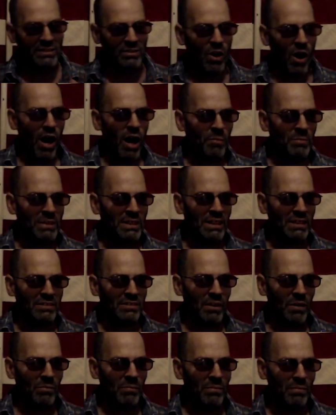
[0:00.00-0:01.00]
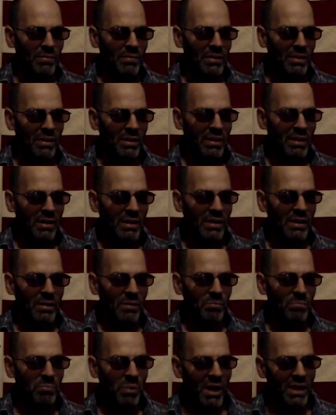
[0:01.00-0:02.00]
communism,
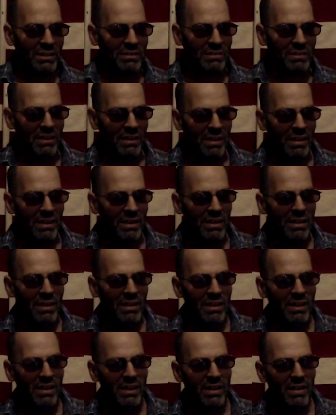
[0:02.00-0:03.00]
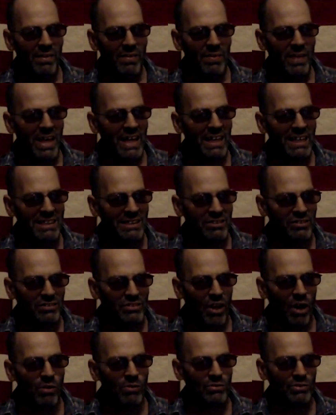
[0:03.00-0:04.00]
but they
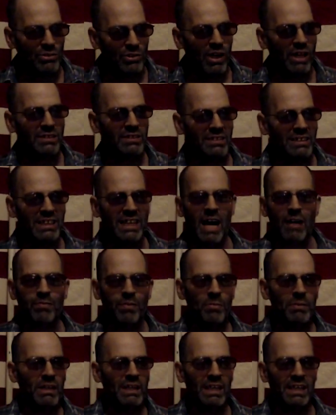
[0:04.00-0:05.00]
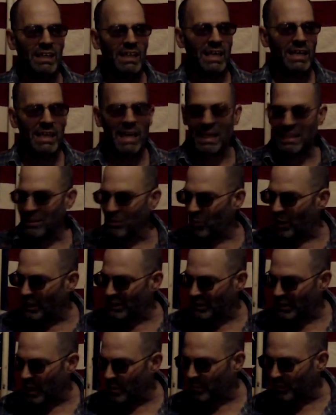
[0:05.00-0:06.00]
don't trust the government in any way,
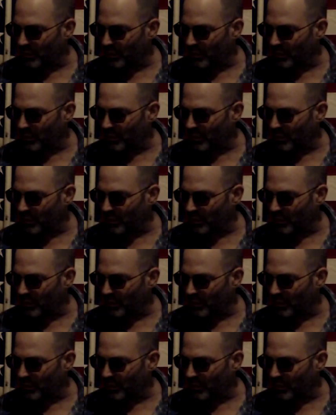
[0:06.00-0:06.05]
shape, or